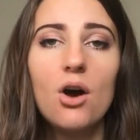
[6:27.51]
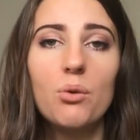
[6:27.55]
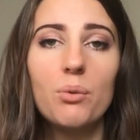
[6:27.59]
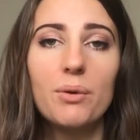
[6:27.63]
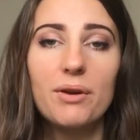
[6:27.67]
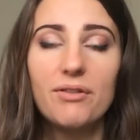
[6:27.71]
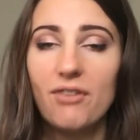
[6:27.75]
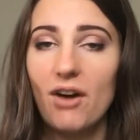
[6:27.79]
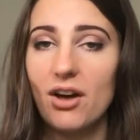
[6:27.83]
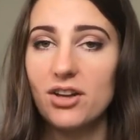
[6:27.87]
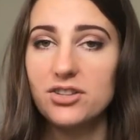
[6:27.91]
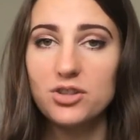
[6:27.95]

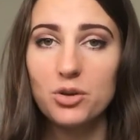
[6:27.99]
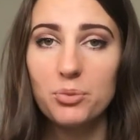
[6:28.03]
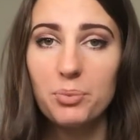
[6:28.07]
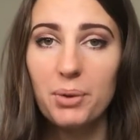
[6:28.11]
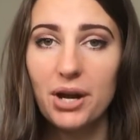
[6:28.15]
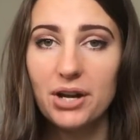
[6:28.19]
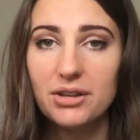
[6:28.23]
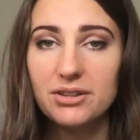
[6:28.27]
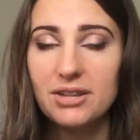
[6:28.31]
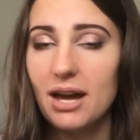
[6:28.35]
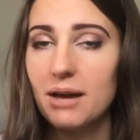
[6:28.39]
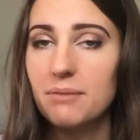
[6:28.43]
We've also
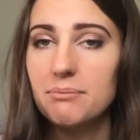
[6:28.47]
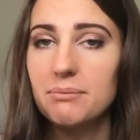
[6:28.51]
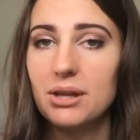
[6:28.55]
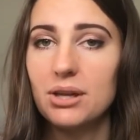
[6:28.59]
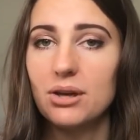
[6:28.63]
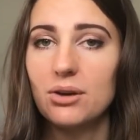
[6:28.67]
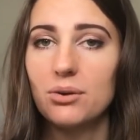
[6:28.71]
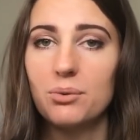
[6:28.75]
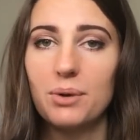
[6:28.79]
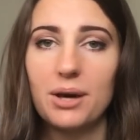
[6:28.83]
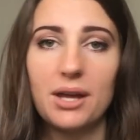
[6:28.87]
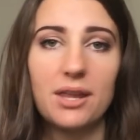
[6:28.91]
paired that
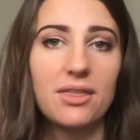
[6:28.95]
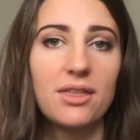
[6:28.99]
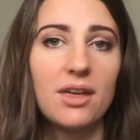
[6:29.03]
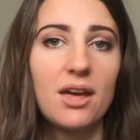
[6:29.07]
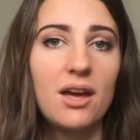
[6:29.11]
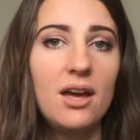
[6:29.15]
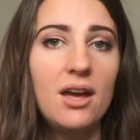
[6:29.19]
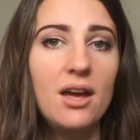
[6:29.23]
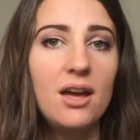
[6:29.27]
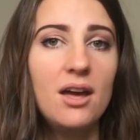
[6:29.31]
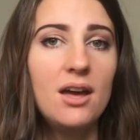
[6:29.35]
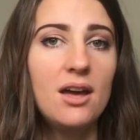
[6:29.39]
meal with
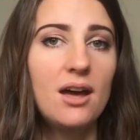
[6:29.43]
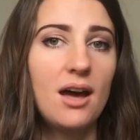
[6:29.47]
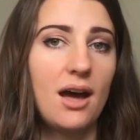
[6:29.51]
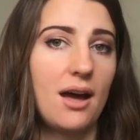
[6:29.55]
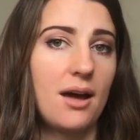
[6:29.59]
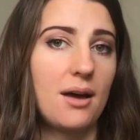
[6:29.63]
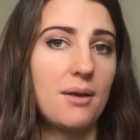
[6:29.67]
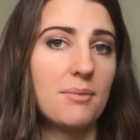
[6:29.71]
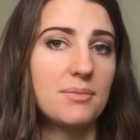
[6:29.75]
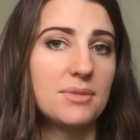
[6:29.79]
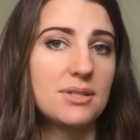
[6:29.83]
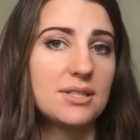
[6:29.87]

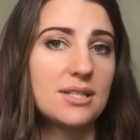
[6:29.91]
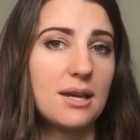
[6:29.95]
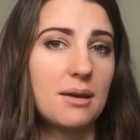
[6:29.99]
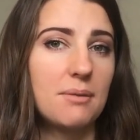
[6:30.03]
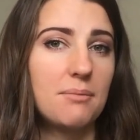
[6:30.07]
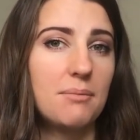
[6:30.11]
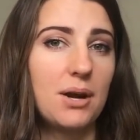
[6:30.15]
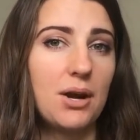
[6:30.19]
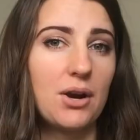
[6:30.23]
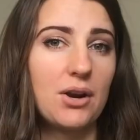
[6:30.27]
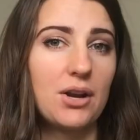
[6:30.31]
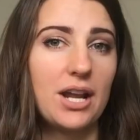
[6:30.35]

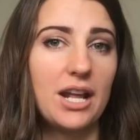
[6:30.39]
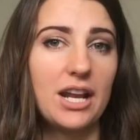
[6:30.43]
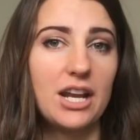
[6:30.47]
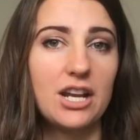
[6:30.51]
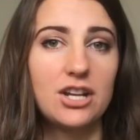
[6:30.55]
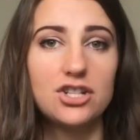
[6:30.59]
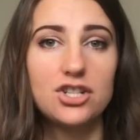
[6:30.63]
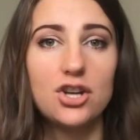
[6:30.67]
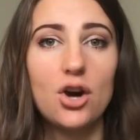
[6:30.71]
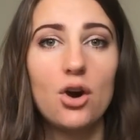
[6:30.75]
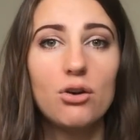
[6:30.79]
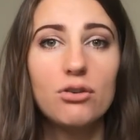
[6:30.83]
some
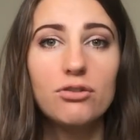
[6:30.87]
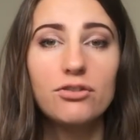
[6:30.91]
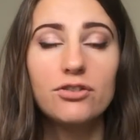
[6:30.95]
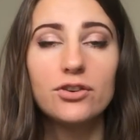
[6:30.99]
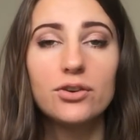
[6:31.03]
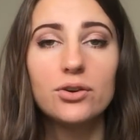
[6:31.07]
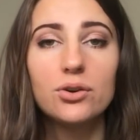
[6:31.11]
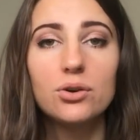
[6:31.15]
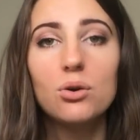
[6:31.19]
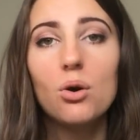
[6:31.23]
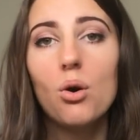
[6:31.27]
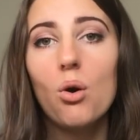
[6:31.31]
marinated tofu
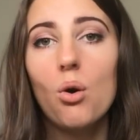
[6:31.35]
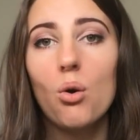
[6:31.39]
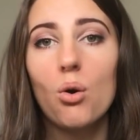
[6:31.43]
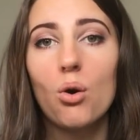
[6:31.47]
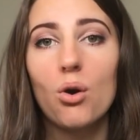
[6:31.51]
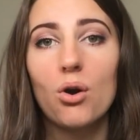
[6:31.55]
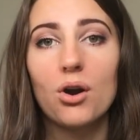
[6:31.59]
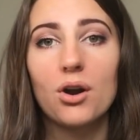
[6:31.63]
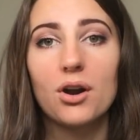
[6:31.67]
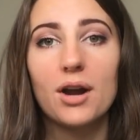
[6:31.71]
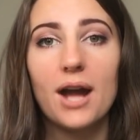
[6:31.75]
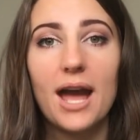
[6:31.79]

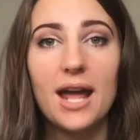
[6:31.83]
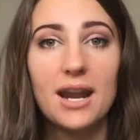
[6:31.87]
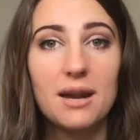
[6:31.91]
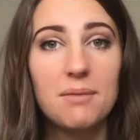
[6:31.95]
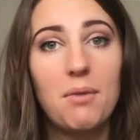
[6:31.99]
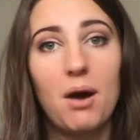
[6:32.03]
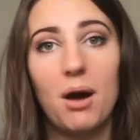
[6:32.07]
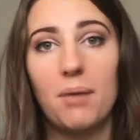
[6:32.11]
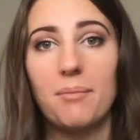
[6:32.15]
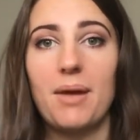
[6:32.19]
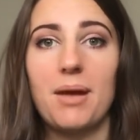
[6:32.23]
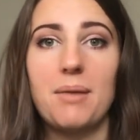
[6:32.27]
or
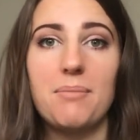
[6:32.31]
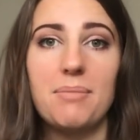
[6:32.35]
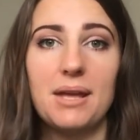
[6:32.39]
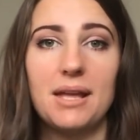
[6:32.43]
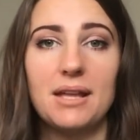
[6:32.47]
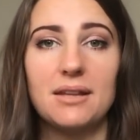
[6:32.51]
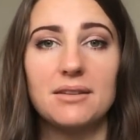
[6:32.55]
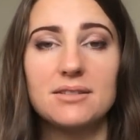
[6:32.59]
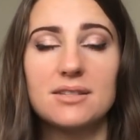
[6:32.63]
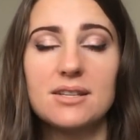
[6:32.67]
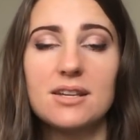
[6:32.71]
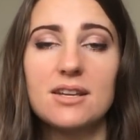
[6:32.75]
edamame
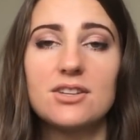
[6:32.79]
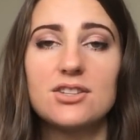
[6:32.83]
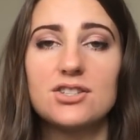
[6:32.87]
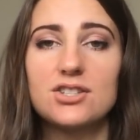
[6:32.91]
beans.